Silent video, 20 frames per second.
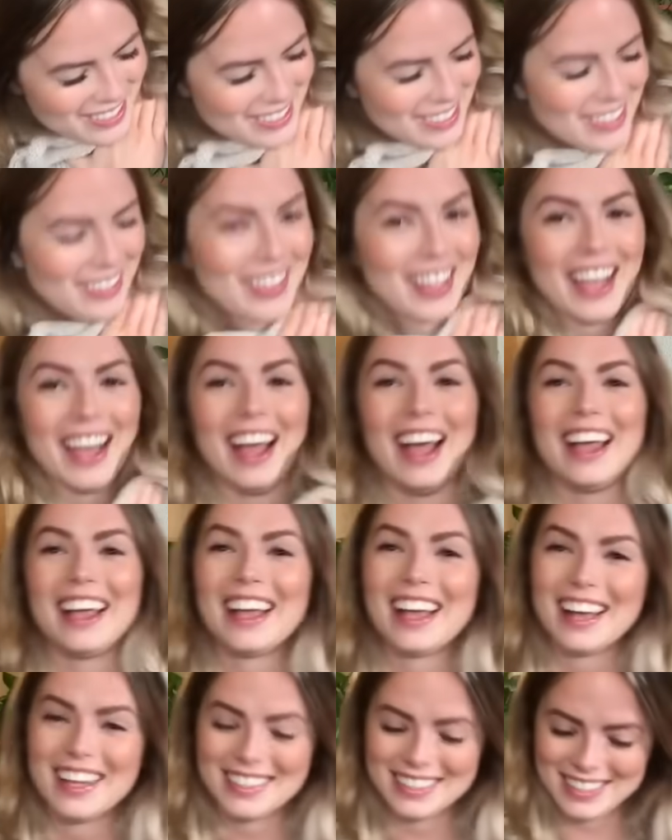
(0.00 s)
So yeah,
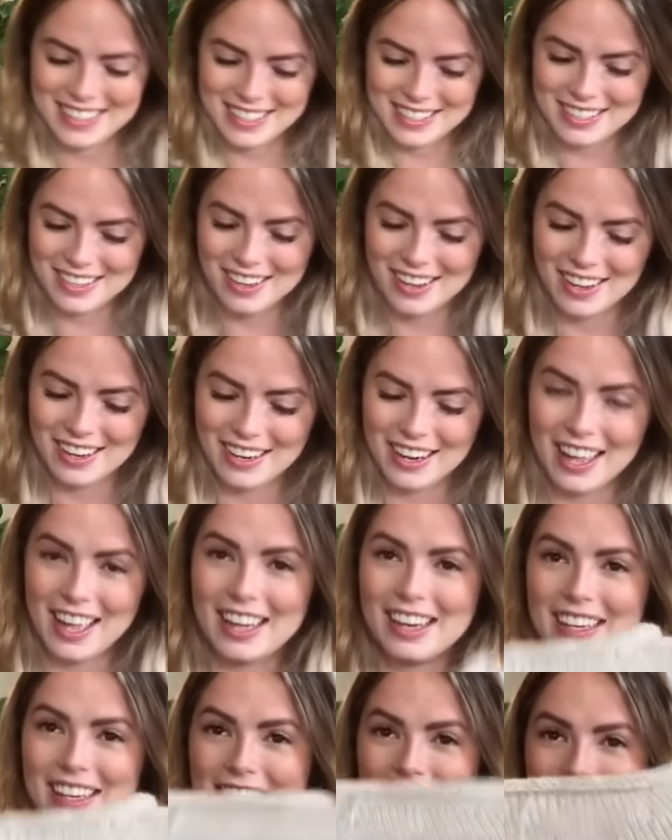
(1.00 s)
I cast this on
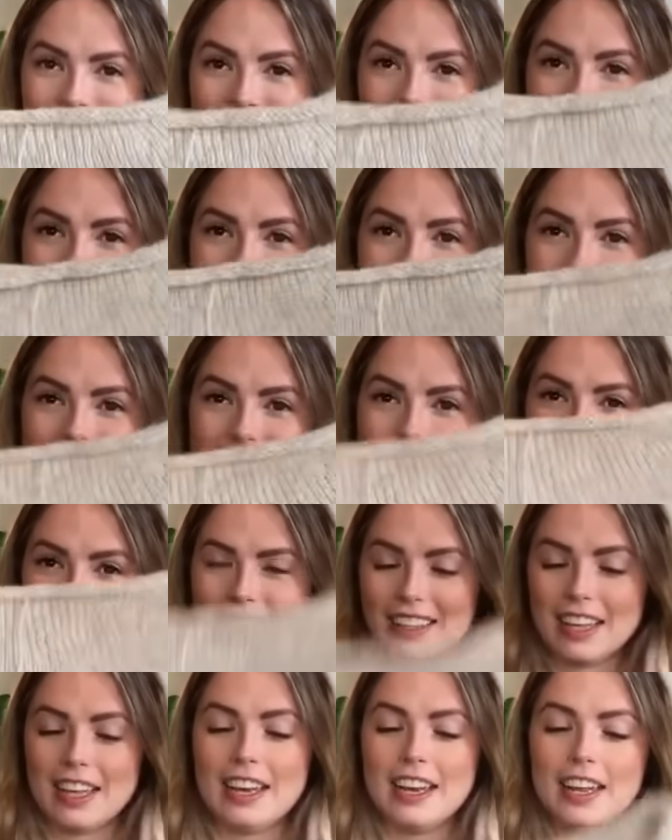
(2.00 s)
and it
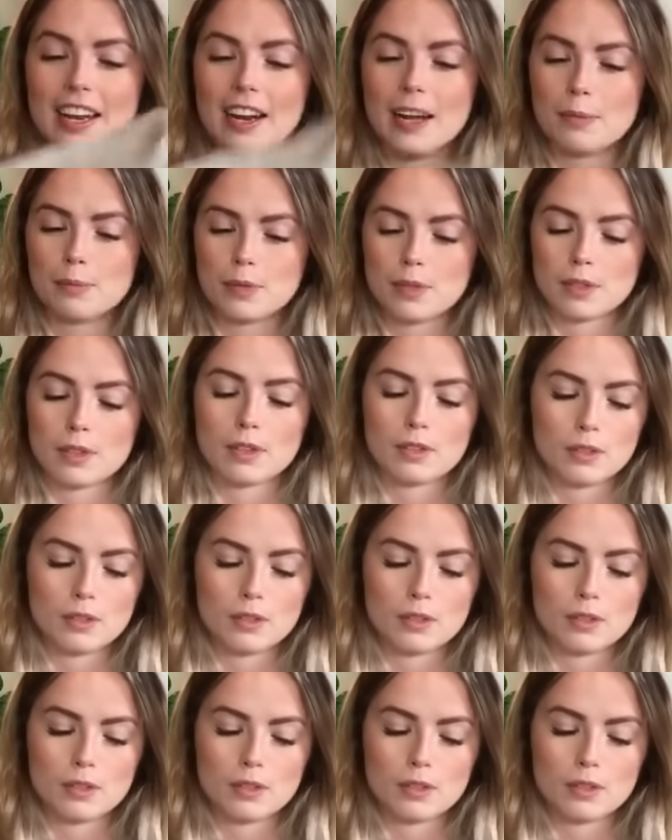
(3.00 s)
knit up